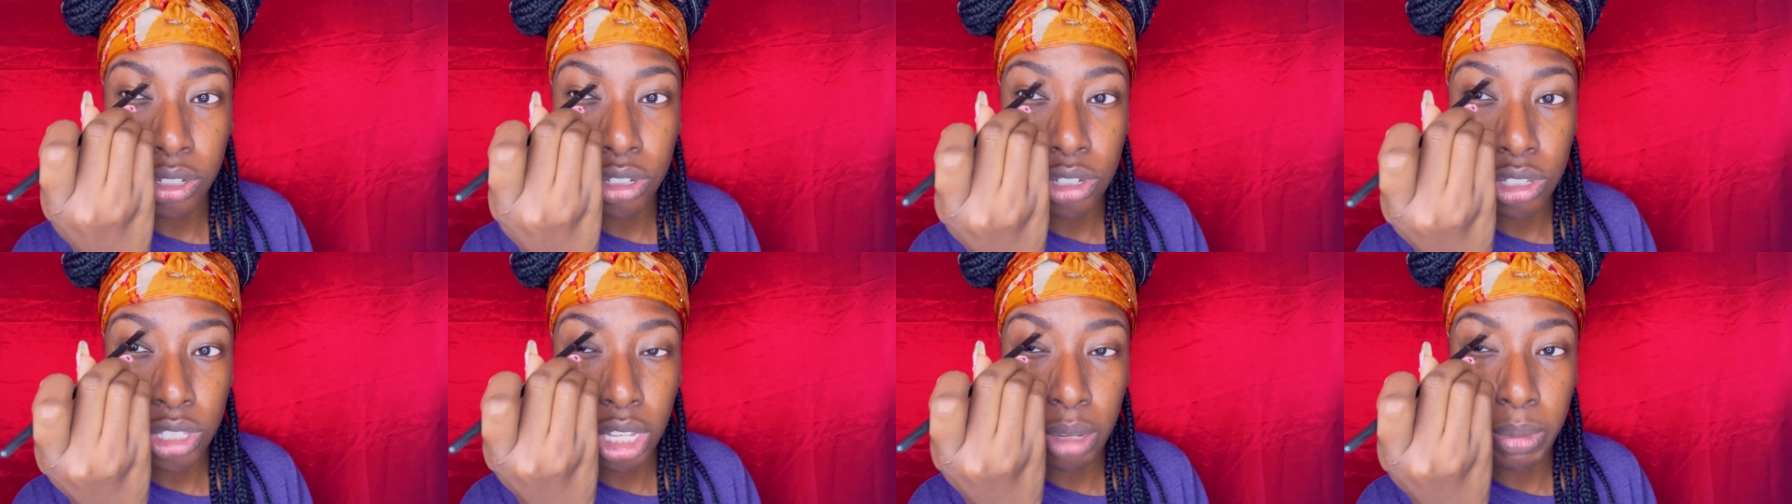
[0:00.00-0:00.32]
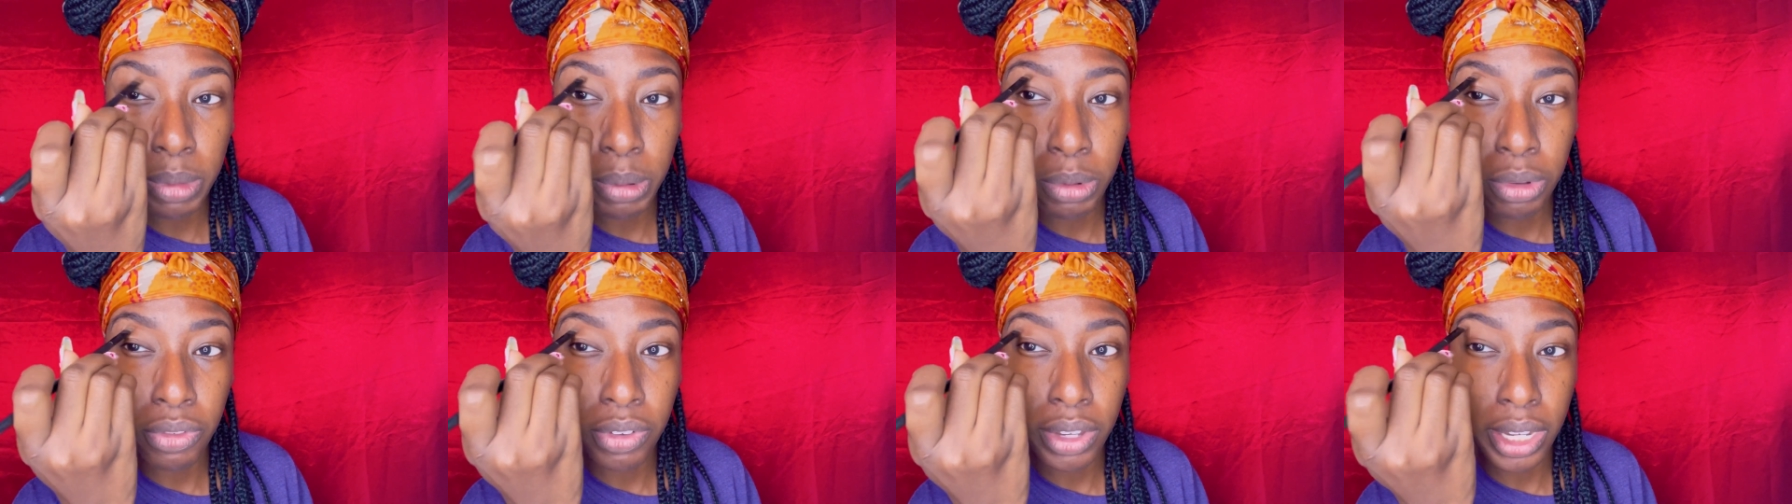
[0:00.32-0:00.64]
she's gonna
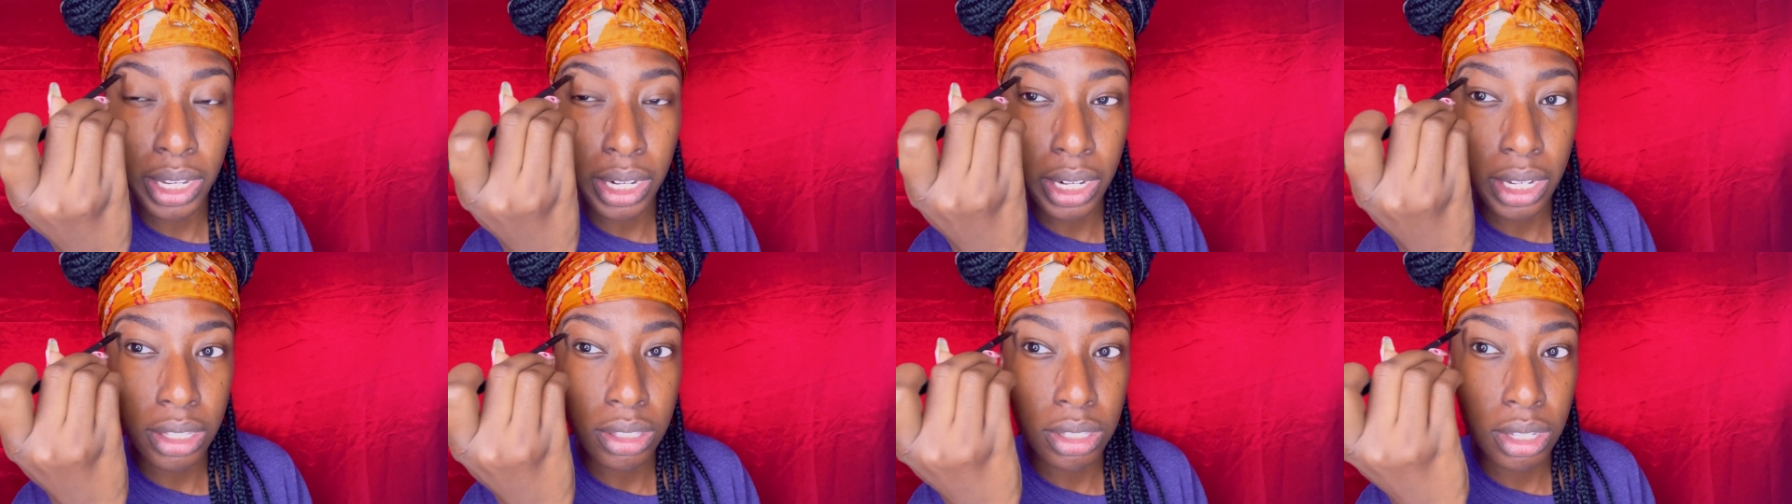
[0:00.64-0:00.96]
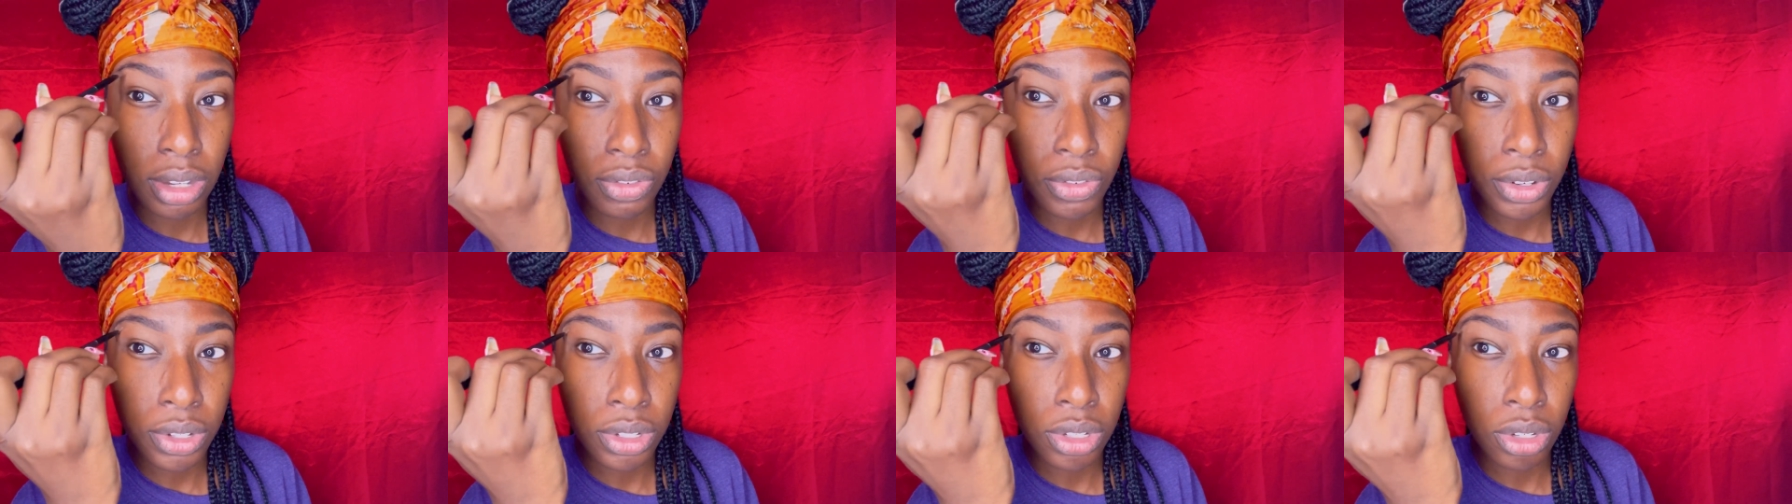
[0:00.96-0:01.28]
be moving in a
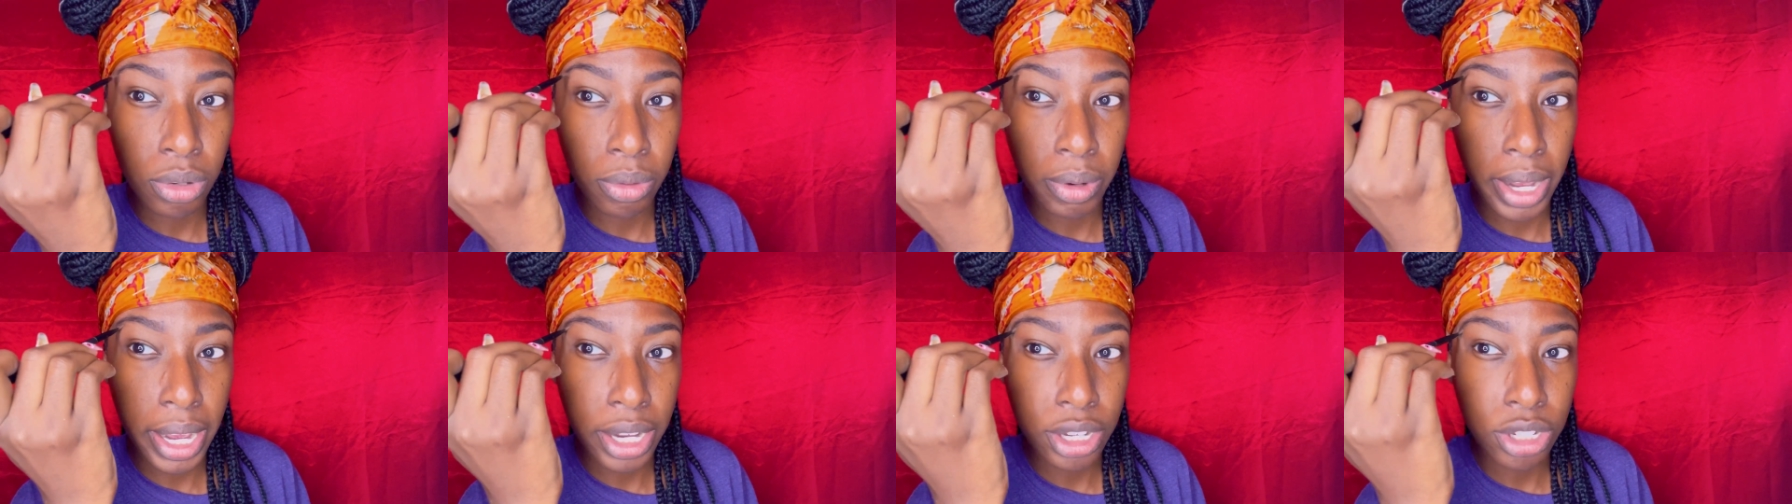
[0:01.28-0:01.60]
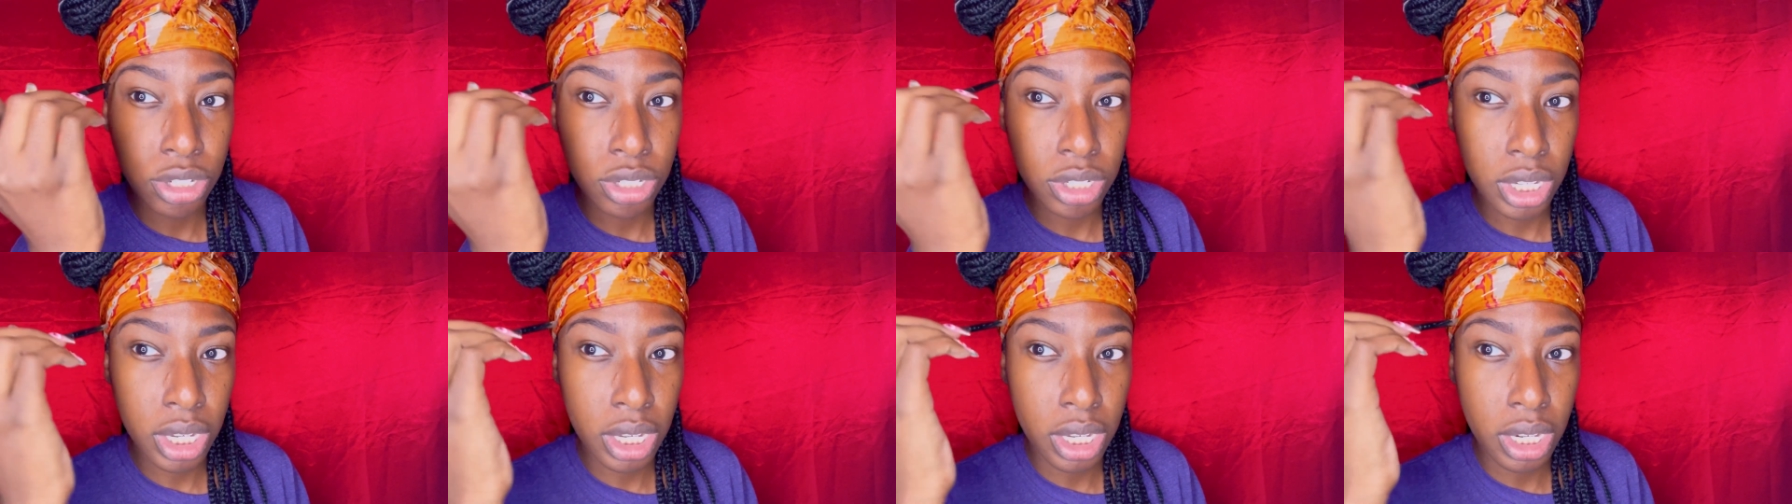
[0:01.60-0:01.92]
different
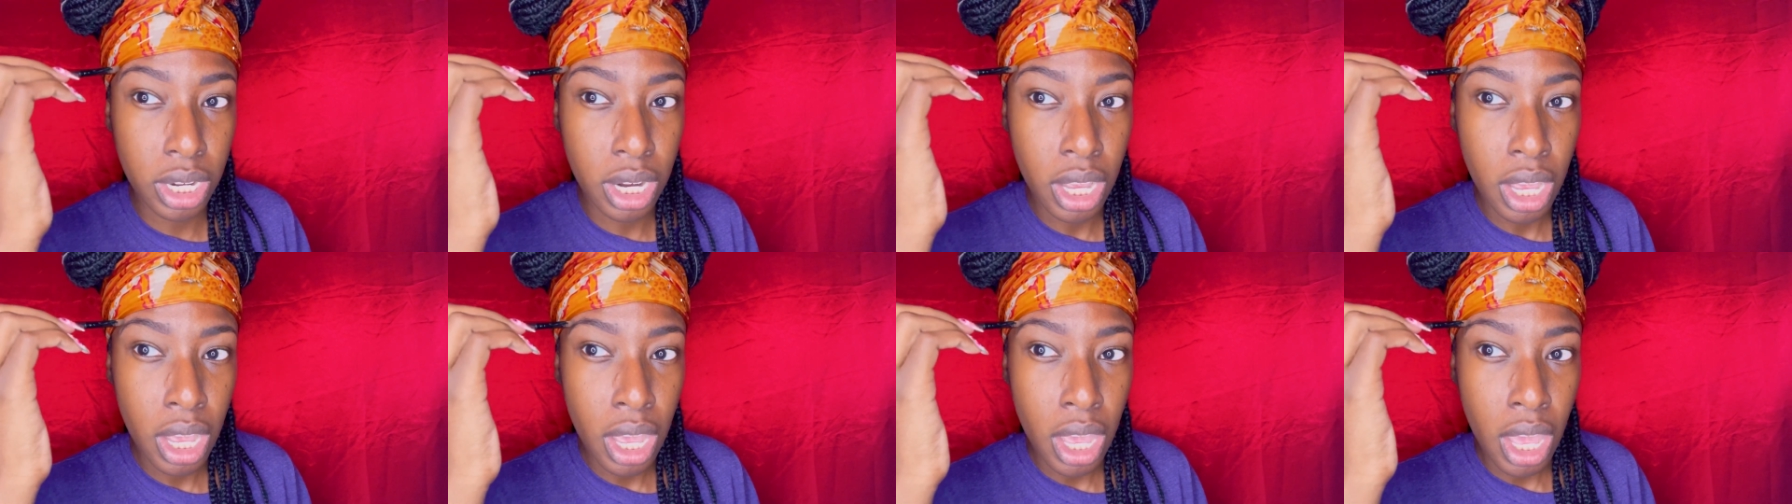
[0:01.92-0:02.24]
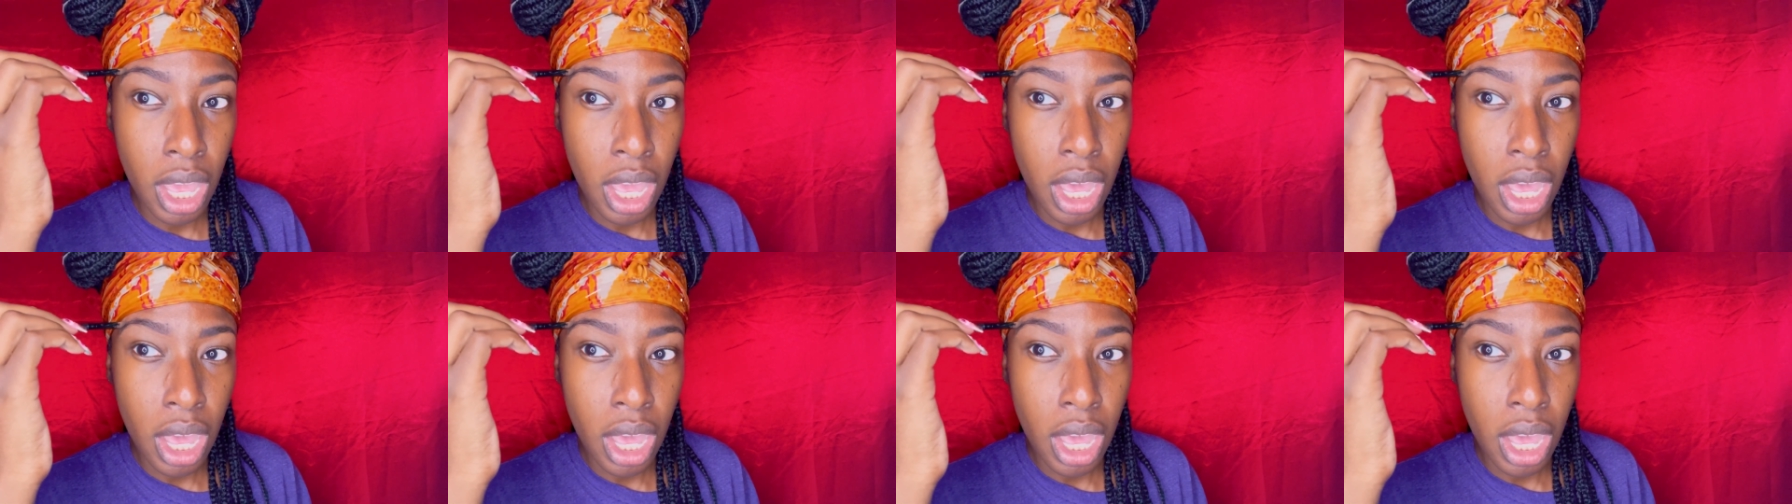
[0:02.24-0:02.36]
direction.